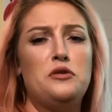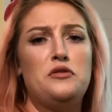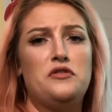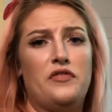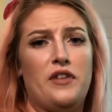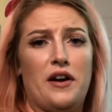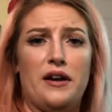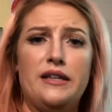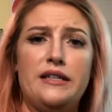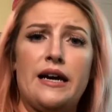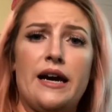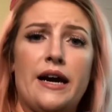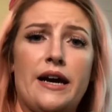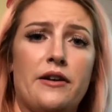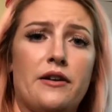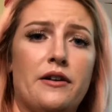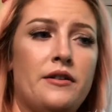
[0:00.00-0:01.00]
who's very
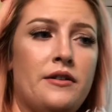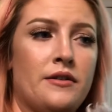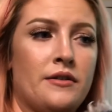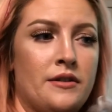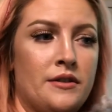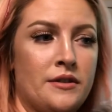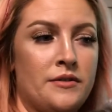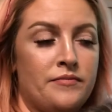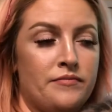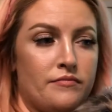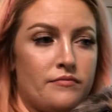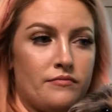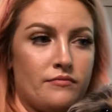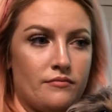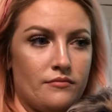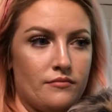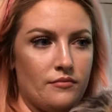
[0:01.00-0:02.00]
tired
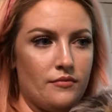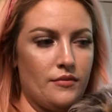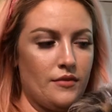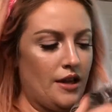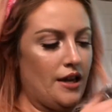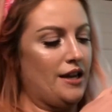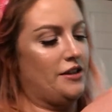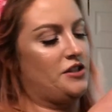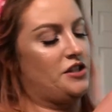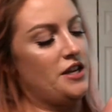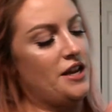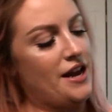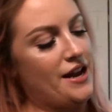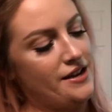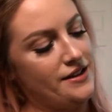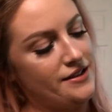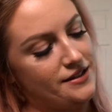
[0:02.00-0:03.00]
and she
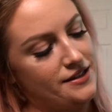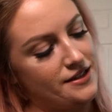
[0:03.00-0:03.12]
has